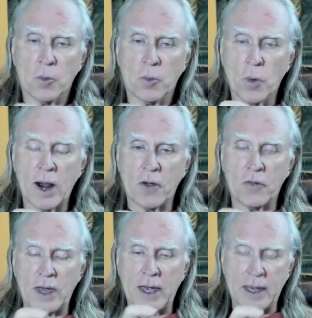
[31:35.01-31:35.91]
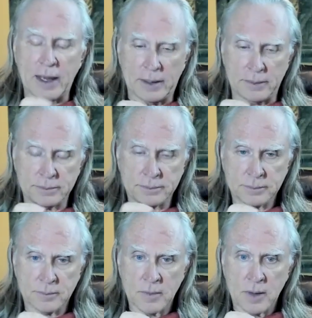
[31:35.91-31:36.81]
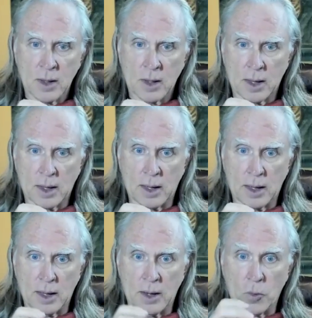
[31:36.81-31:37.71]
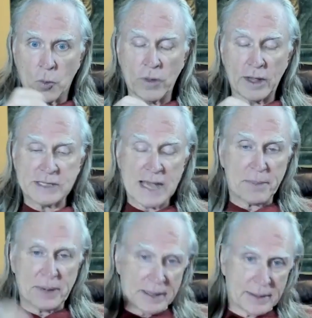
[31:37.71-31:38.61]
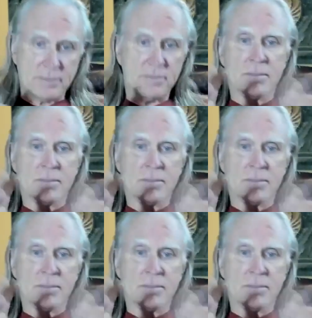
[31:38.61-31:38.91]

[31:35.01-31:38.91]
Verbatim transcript: where the uh, uh, where that's happening, and